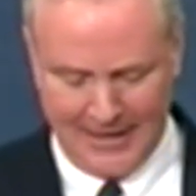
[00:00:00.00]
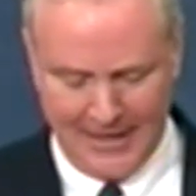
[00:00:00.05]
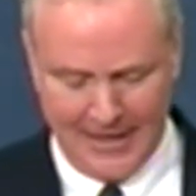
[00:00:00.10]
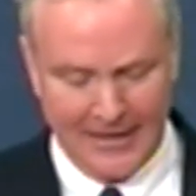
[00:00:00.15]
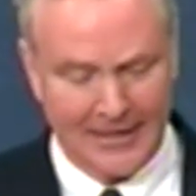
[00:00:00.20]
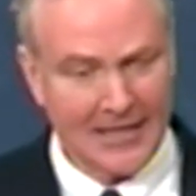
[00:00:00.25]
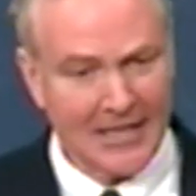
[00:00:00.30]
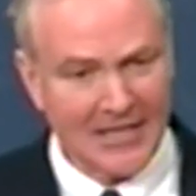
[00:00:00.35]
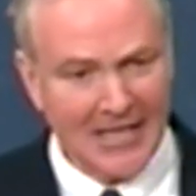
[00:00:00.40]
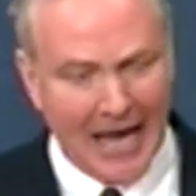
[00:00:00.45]

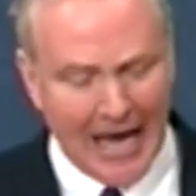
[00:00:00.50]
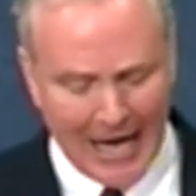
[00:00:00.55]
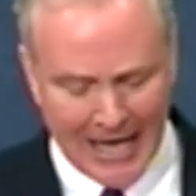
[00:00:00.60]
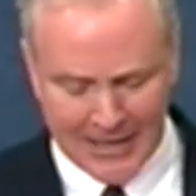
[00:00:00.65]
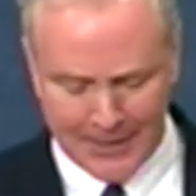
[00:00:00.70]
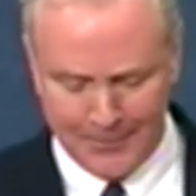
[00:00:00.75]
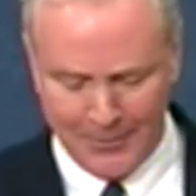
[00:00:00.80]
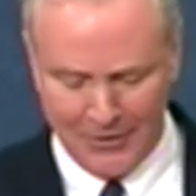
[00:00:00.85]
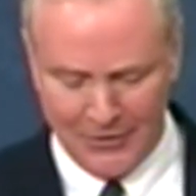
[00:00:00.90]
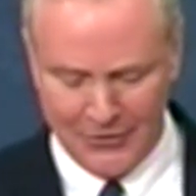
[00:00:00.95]
These
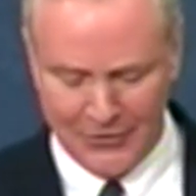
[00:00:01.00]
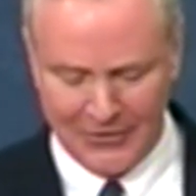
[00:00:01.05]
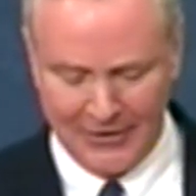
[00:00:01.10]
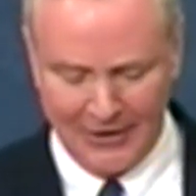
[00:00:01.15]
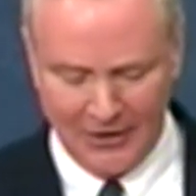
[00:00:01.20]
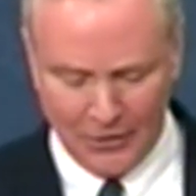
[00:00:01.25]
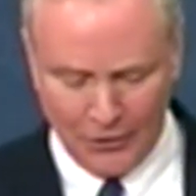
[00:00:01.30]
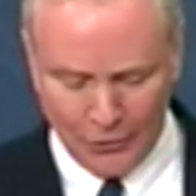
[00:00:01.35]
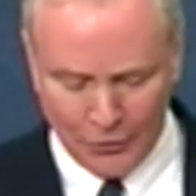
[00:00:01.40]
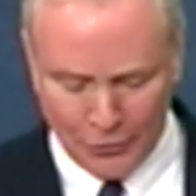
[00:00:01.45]
hospitals
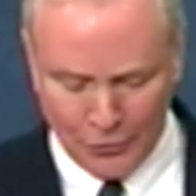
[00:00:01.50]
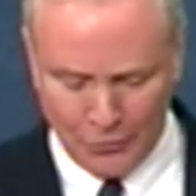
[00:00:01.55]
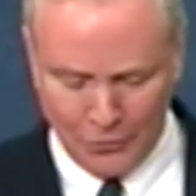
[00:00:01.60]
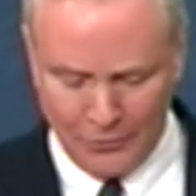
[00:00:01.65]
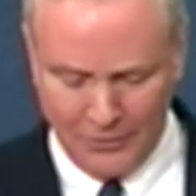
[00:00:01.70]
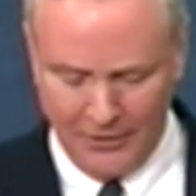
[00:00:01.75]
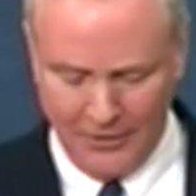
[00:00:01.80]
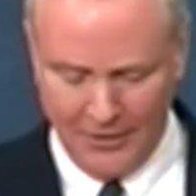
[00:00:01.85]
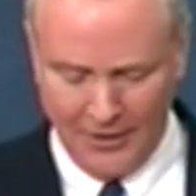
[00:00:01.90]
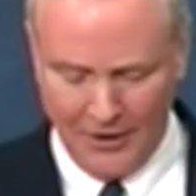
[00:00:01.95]

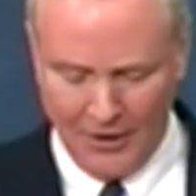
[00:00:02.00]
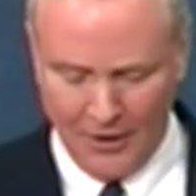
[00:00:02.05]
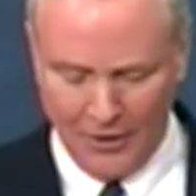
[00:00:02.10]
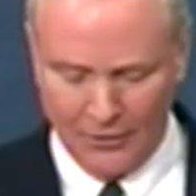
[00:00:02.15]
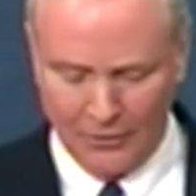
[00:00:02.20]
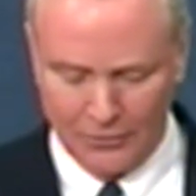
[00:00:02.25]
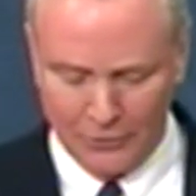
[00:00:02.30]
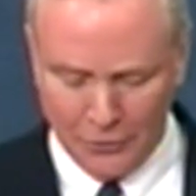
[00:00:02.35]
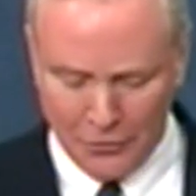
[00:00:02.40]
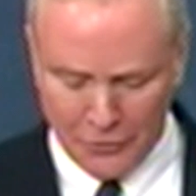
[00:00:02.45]
include
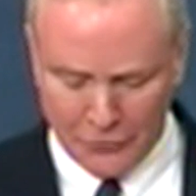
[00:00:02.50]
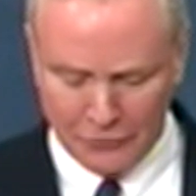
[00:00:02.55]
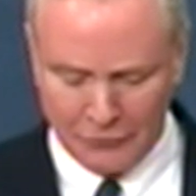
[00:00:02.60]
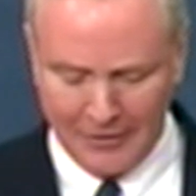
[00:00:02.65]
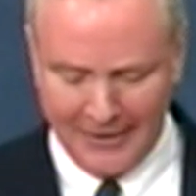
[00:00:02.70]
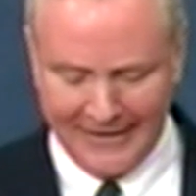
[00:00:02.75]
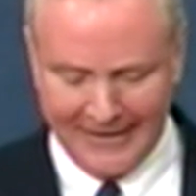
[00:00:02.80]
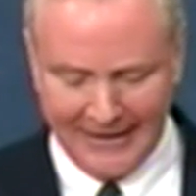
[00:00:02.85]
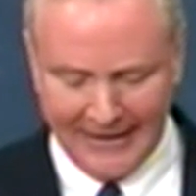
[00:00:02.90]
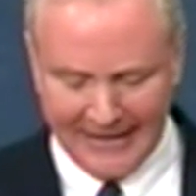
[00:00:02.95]

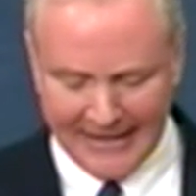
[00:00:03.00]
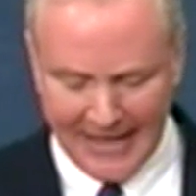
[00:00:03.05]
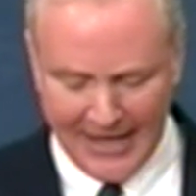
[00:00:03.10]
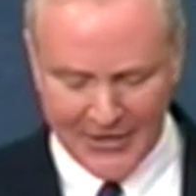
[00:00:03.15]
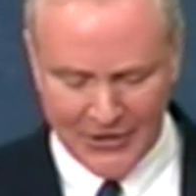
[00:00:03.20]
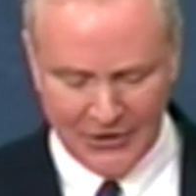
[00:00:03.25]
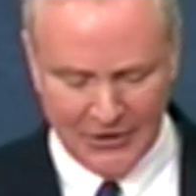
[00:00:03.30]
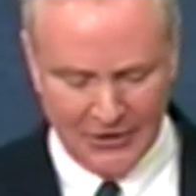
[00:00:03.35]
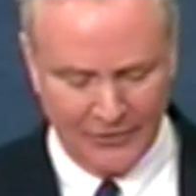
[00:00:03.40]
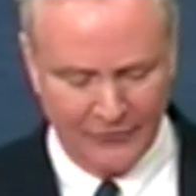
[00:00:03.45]
Lutheran
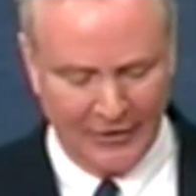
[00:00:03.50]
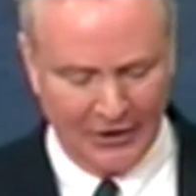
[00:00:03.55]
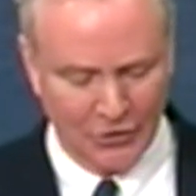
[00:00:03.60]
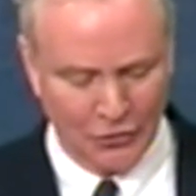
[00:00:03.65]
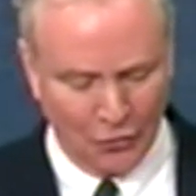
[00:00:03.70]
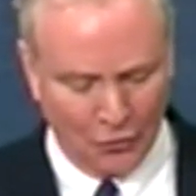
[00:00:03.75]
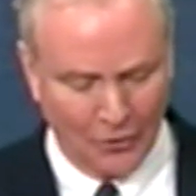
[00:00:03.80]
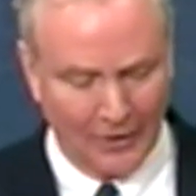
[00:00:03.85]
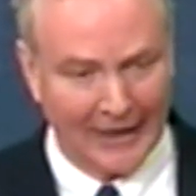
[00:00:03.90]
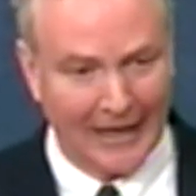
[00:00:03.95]
Augusta
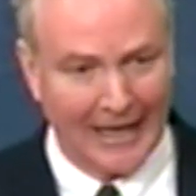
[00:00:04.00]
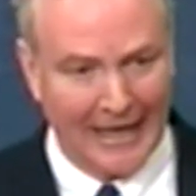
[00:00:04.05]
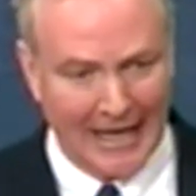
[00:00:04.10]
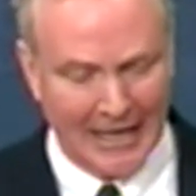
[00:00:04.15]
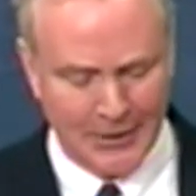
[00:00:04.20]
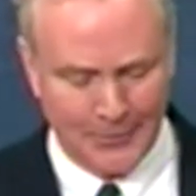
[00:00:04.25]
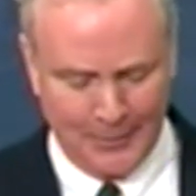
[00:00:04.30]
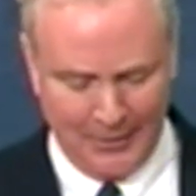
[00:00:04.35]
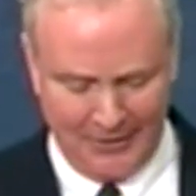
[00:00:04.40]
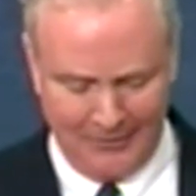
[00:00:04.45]
Victoria
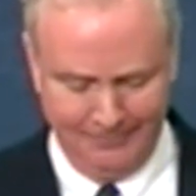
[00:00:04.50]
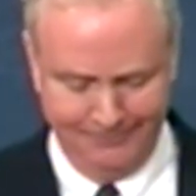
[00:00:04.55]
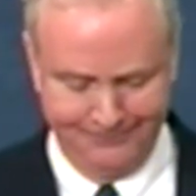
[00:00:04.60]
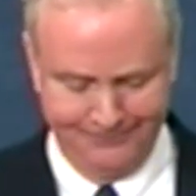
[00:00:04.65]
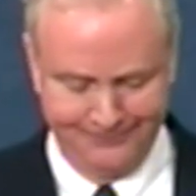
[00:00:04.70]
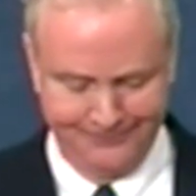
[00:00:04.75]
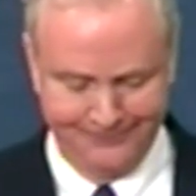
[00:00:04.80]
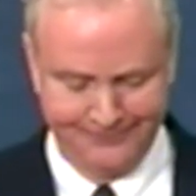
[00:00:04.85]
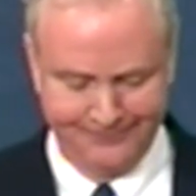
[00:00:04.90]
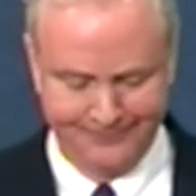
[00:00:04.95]
Hospital,
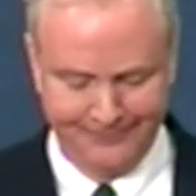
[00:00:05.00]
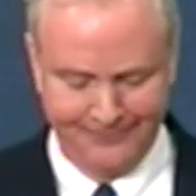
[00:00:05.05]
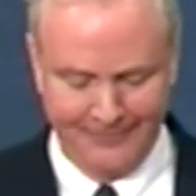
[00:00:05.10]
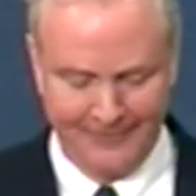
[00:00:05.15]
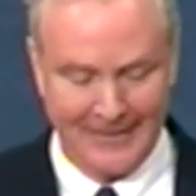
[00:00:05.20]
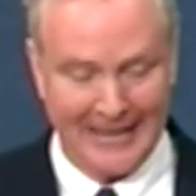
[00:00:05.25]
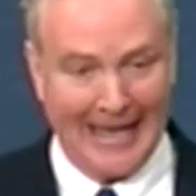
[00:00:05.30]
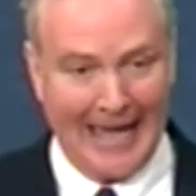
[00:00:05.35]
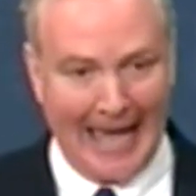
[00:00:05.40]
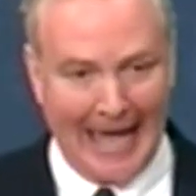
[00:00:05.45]

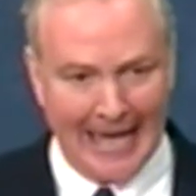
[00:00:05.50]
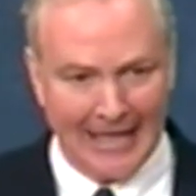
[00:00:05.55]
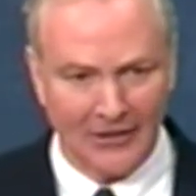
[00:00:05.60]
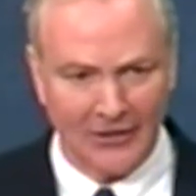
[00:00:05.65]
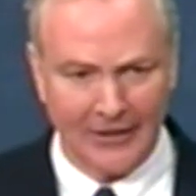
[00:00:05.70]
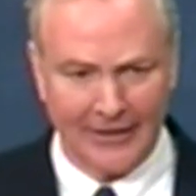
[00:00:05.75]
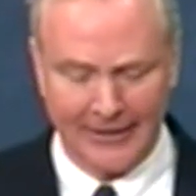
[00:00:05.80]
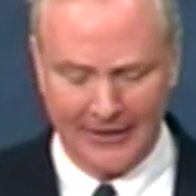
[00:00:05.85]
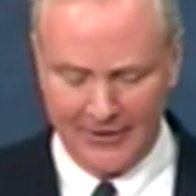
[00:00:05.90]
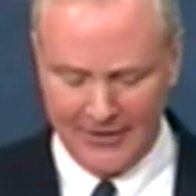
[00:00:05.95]
the
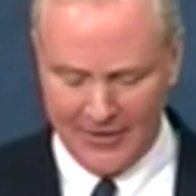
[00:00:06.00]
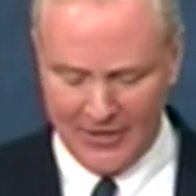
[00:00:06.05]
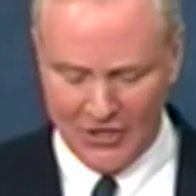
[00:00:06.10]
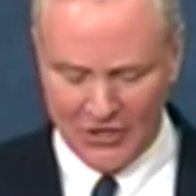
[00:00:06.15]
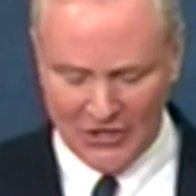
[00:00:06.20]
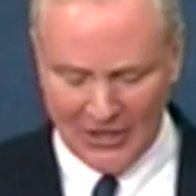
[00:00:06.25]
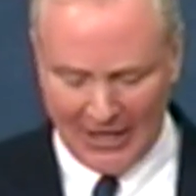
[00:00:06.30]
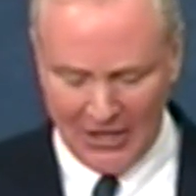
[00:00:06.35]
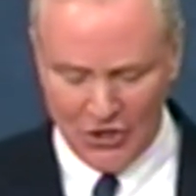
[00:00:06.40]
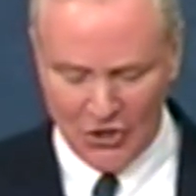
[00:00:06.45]
Anglican
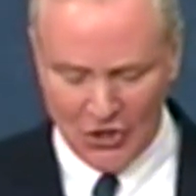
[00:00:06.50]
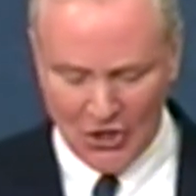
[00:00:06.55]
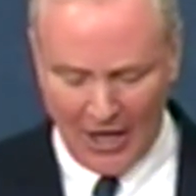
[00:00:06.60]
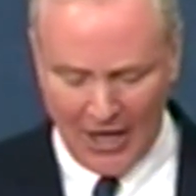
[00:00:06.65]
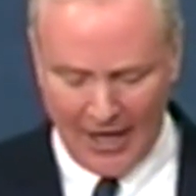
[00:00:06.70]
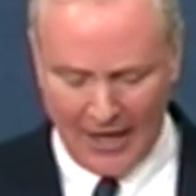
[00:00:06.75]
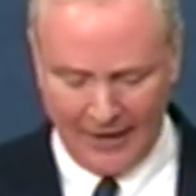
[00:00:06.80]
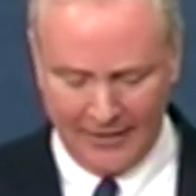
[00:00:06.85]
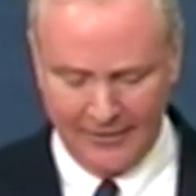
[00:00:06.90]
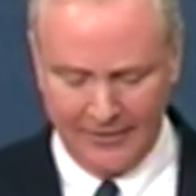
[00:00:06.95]
St.
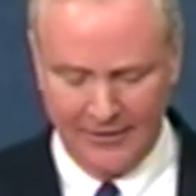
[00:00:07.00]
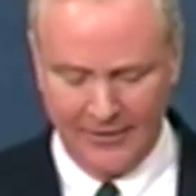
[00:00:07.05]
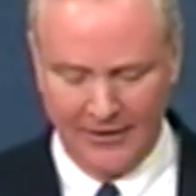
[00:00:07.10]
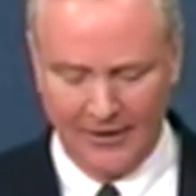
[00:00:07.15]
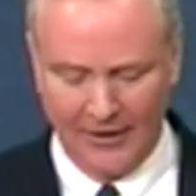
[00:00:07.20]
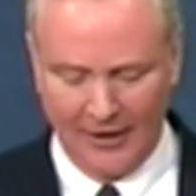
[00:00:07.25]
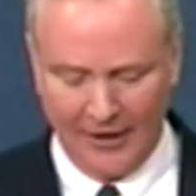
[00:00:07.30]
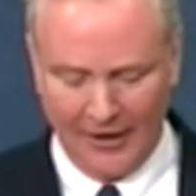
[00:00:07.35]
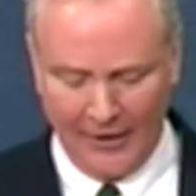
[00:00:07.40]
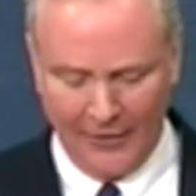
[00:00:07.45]
John
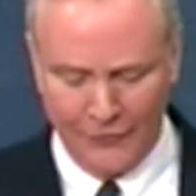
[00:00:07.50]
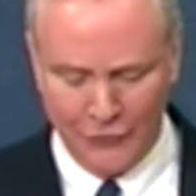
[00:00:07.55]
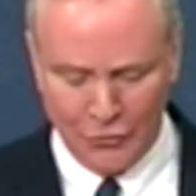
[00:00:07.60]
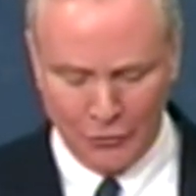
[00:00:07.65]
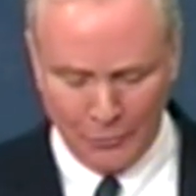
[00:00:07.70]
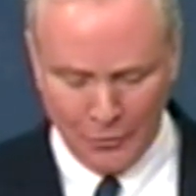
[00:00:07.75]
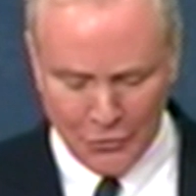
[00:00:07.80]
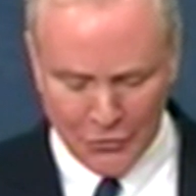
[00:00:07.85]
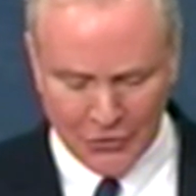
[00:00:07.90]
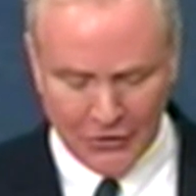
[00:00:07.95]
of
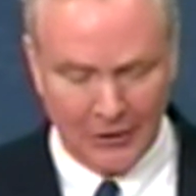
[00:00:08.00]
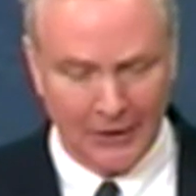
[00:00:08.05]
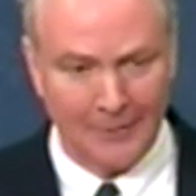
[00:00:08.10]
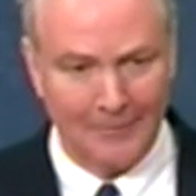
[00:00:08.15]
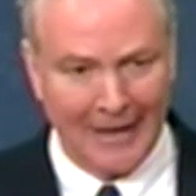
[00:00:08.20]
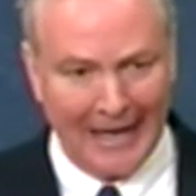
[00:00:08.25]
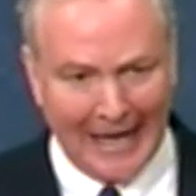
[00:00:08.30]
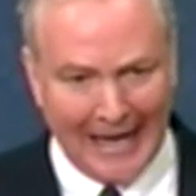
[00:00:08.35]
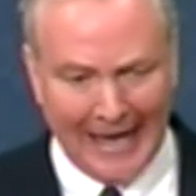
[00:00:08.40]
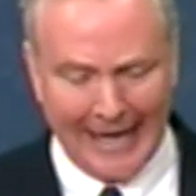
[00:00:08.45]
Jerusalem
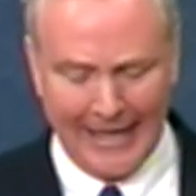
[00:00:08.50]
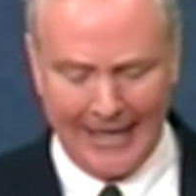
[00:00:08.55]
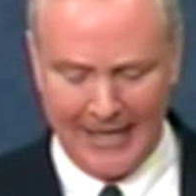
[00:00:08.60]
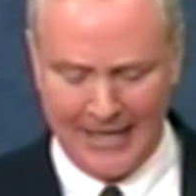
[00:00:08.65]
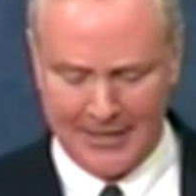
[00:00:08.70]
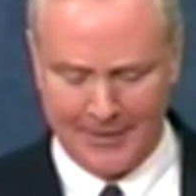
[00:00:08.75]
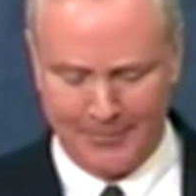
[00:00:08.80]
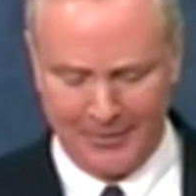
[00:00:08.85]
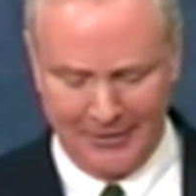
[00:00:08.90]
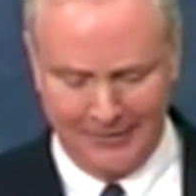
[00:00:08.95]
Eye
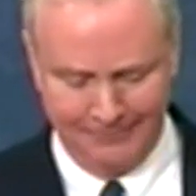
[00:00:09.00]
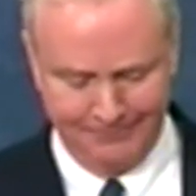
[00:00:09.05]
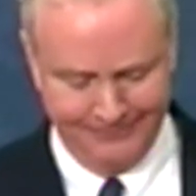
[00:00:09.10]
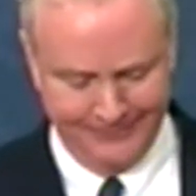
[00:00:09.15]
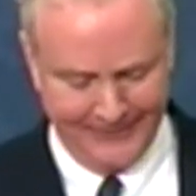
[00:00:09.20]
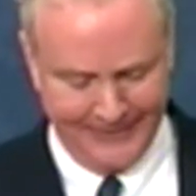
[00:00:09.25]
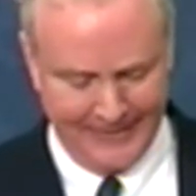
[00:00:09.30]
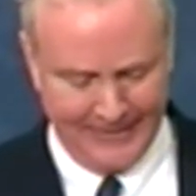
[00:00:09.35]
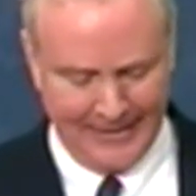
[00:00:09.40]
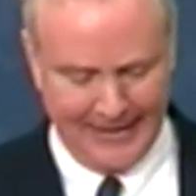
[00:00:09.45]
Hospital,
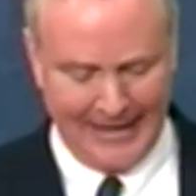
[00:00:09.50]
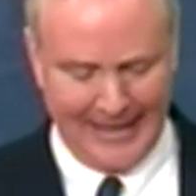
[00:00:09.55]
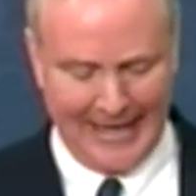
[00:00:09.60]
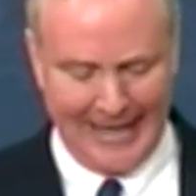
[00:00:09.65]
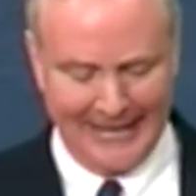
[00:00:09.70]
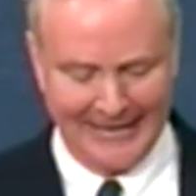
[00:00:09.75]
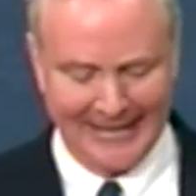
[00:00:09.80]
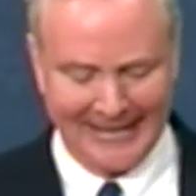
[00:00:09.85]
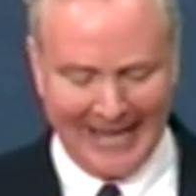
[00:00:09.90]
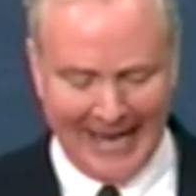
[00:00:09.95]

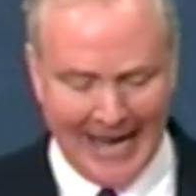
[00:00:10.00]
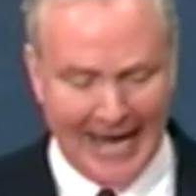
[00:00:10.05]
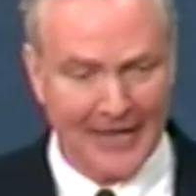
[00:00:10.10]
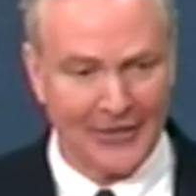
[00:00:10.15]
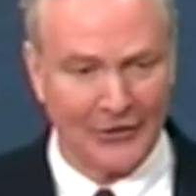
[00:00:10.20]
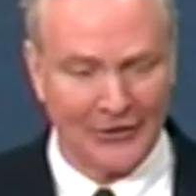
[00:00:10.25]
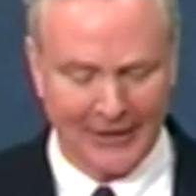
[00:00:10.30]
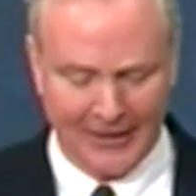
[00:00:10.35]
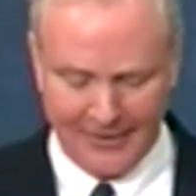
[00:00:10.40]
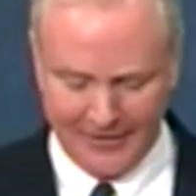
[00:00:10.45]
and the
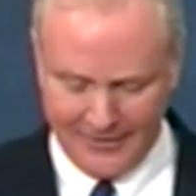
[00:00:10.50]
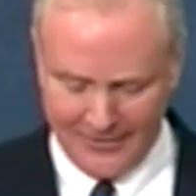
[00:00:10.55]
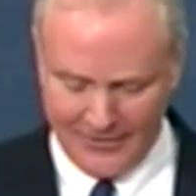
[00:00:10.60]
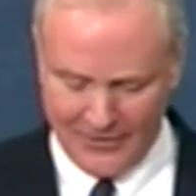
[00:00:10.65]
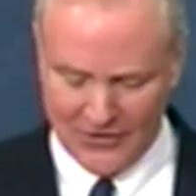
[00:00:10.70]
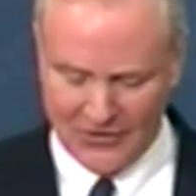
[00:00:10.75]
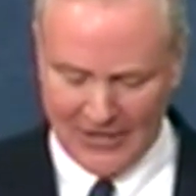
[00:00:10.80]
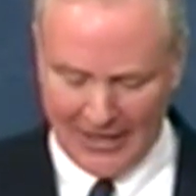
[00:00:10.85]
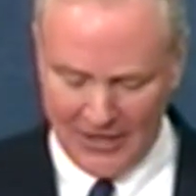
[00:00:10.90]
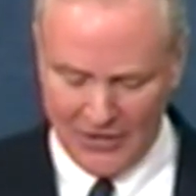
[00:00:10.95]
Catholic
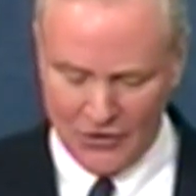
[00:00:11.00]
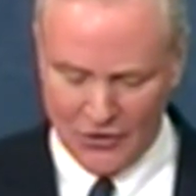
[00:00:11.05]
St.